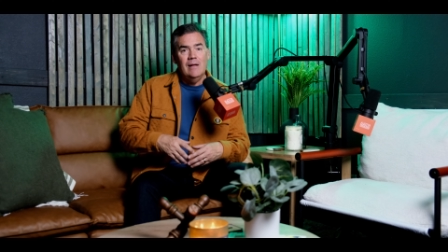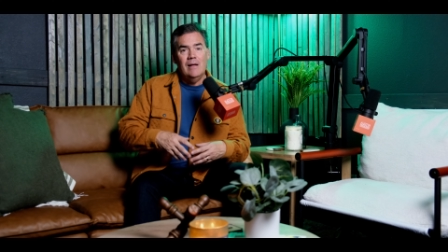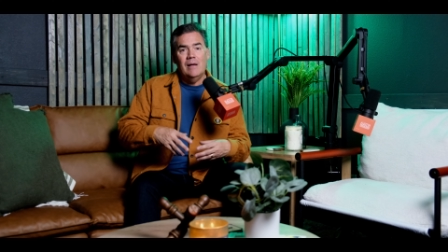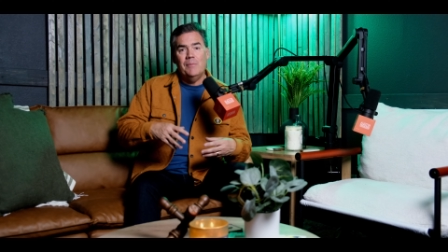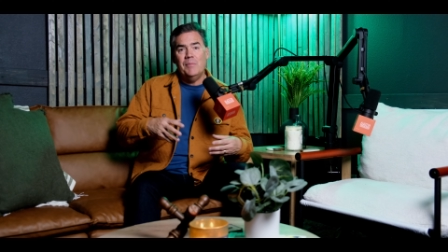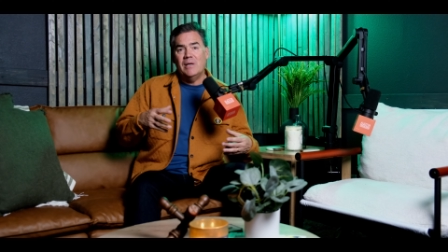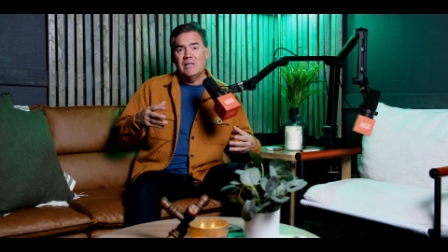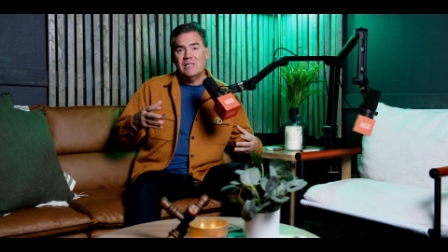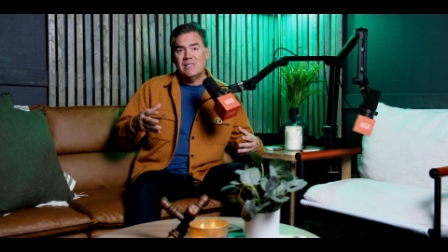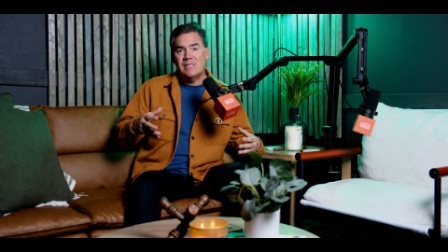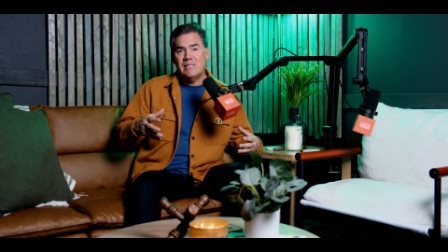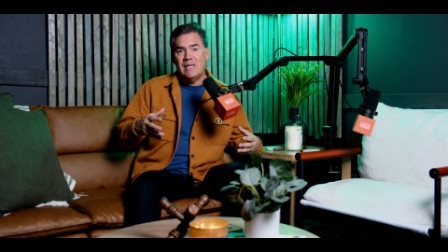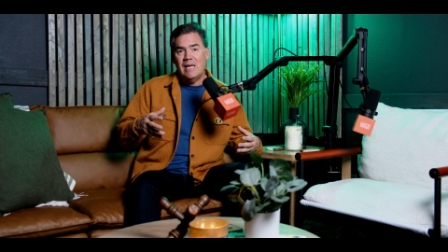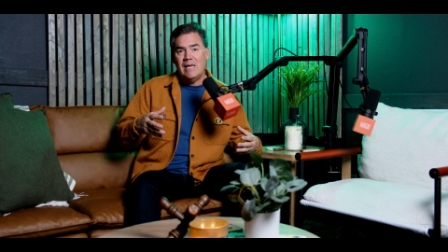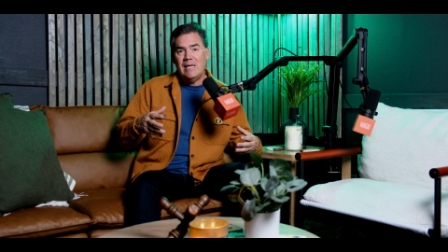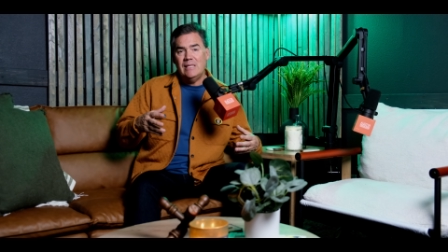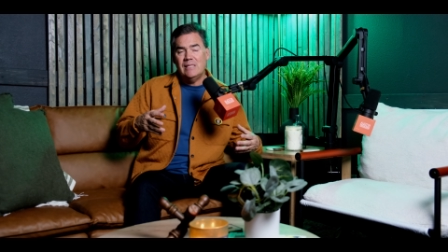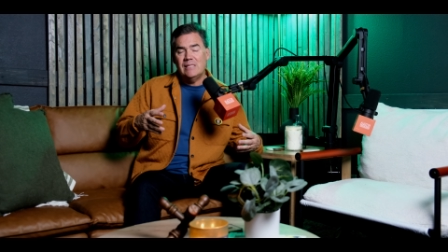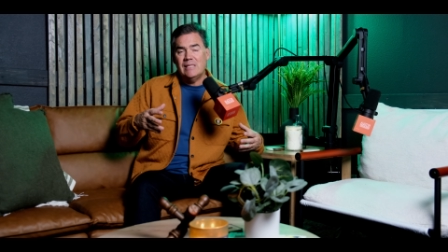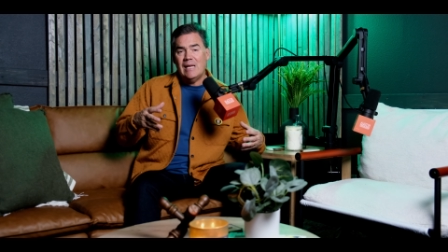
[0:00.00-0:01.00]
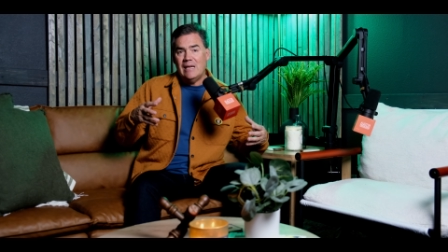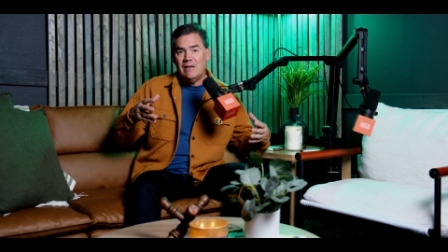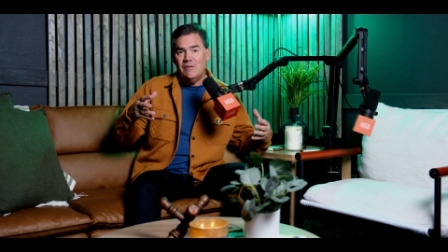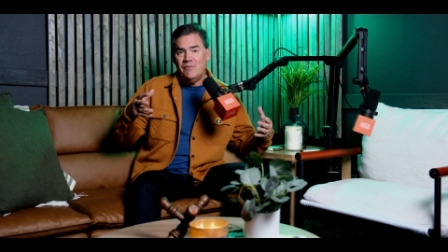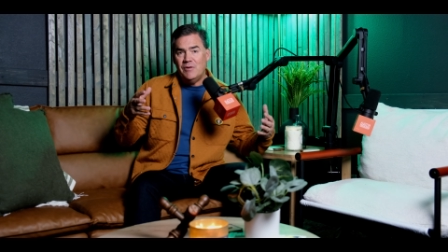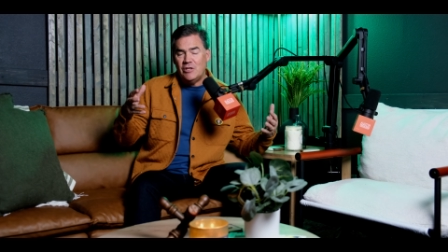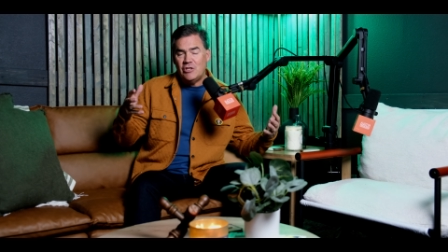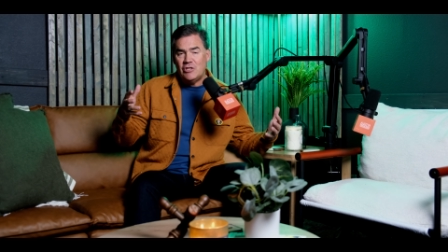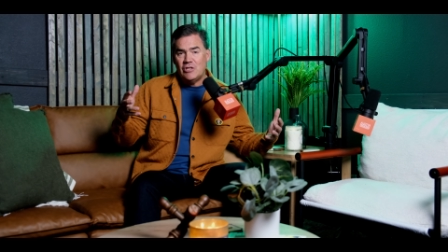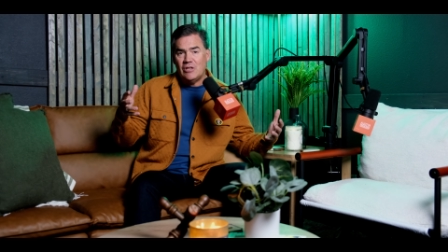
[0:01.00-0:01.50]
among states, and
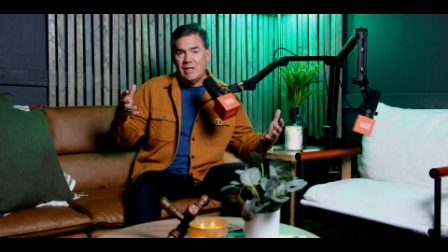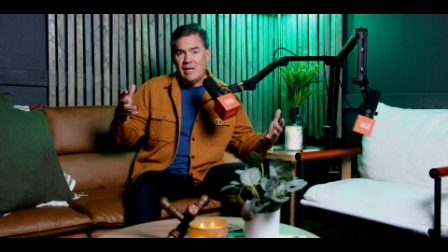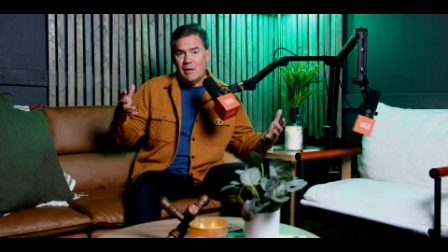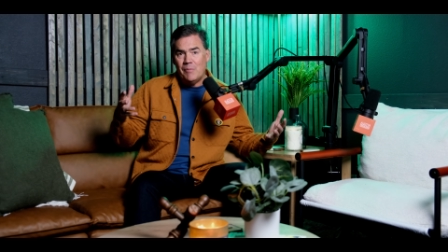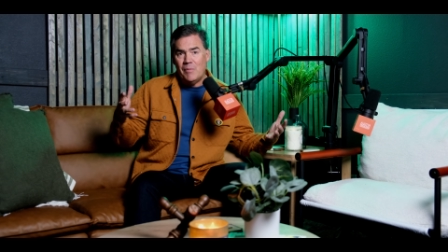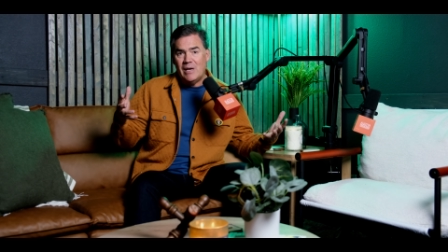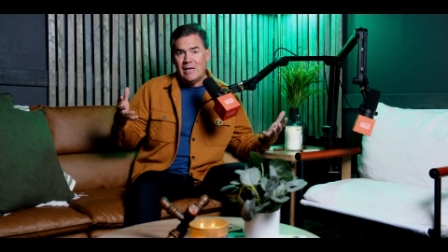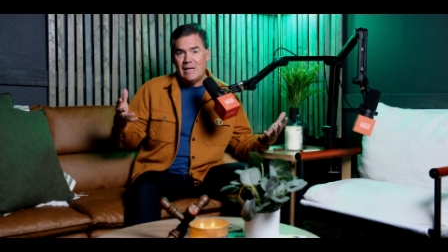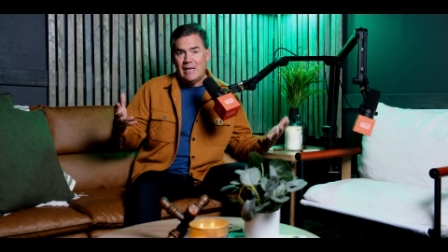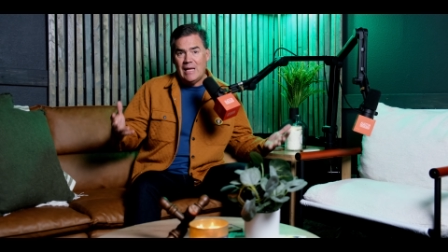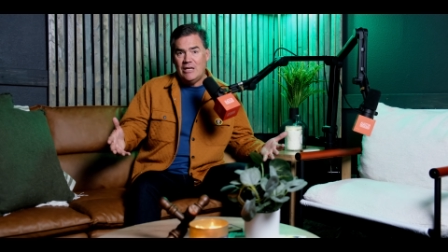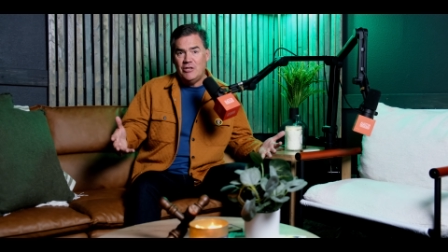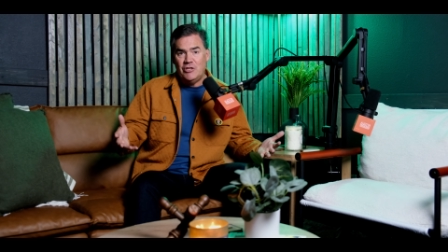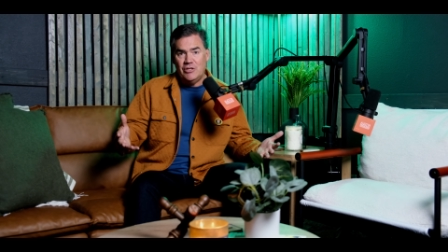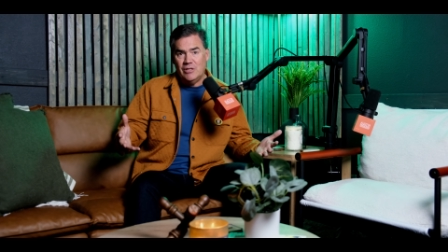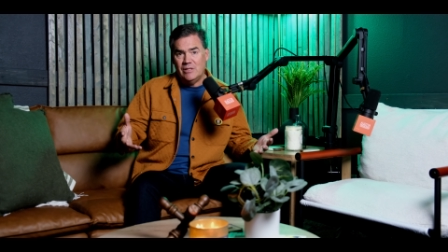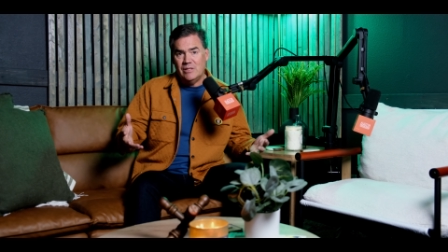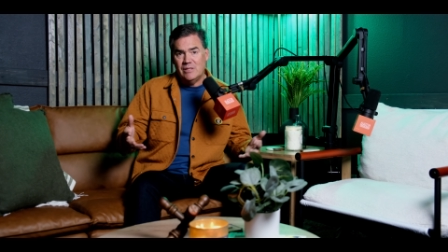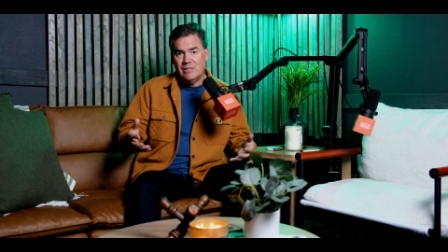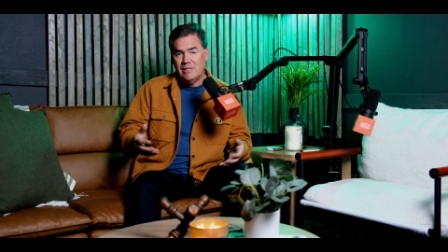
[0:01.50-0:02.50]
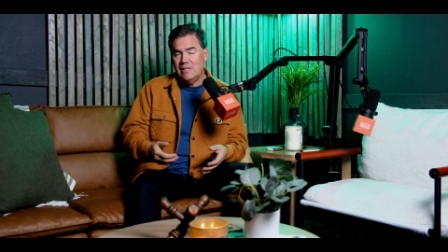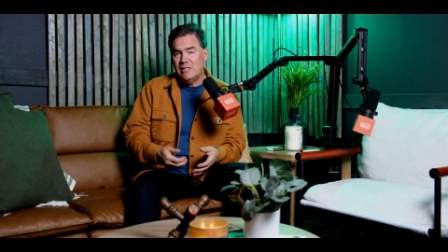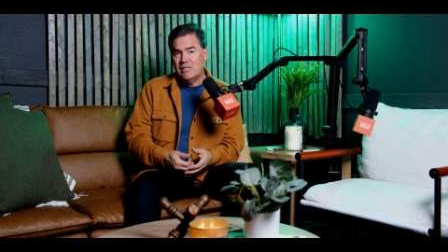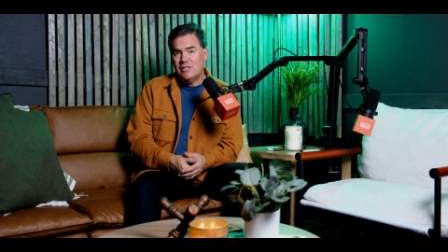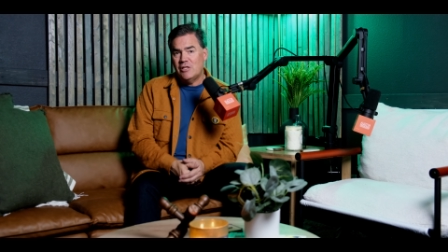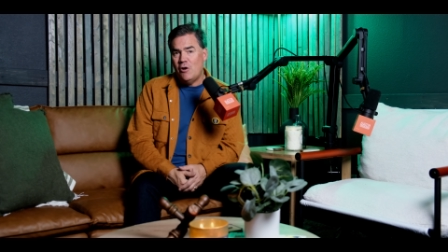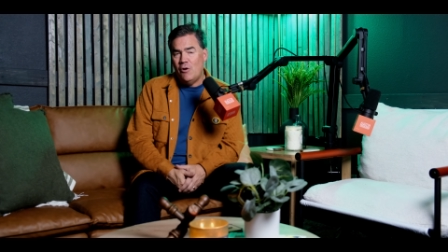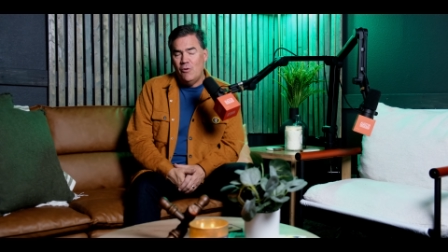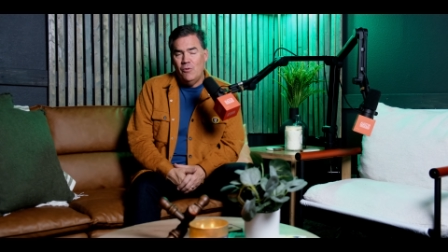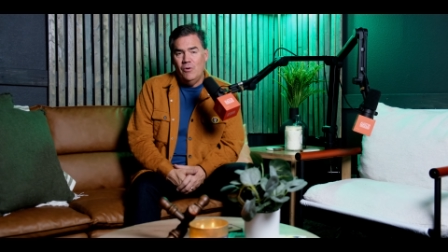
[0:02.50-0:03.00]
eventually among nations. And
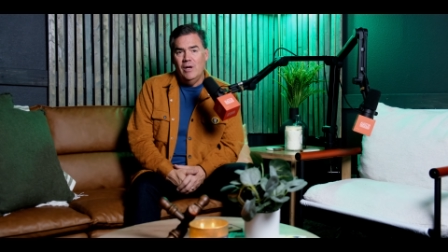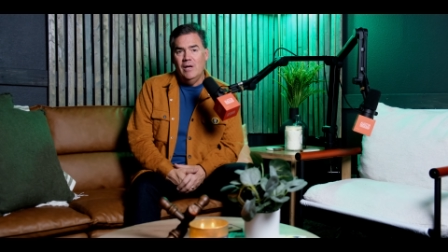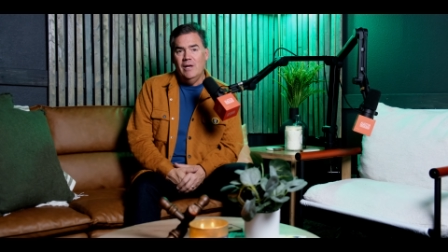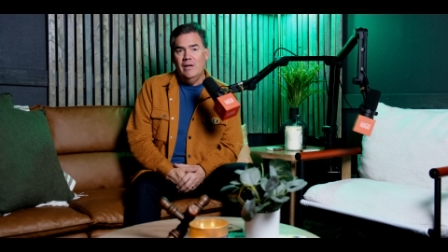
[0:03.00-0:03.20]
so,